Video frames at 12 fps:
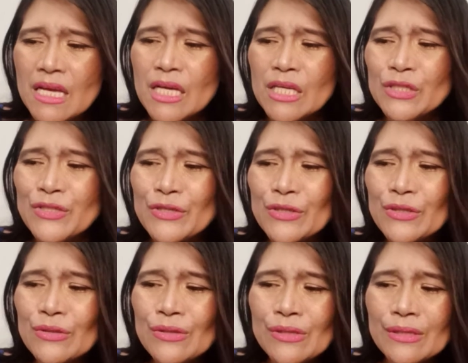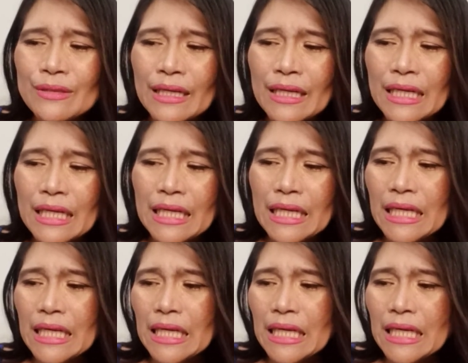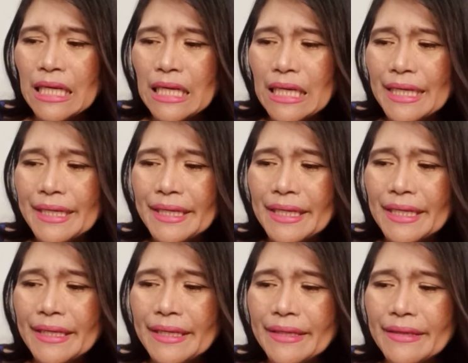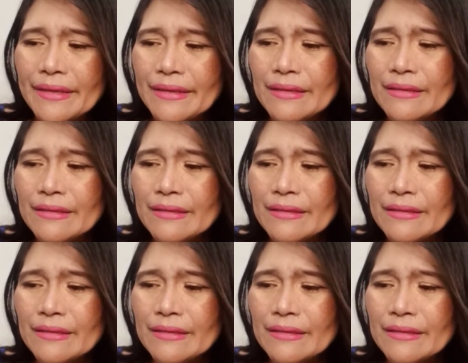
So, in